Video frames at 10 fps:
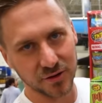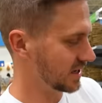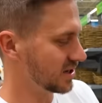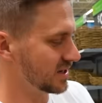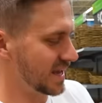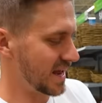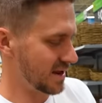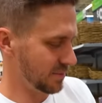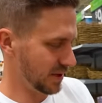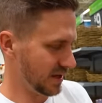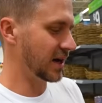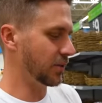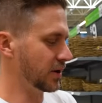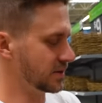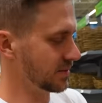I could get it, but I
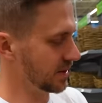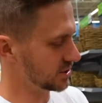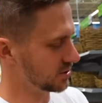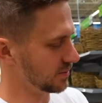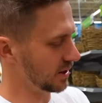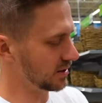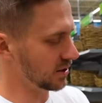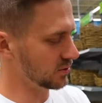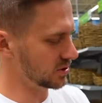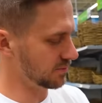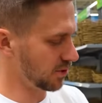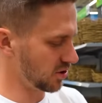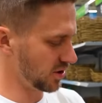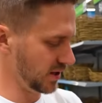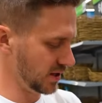want some extra money to host a party.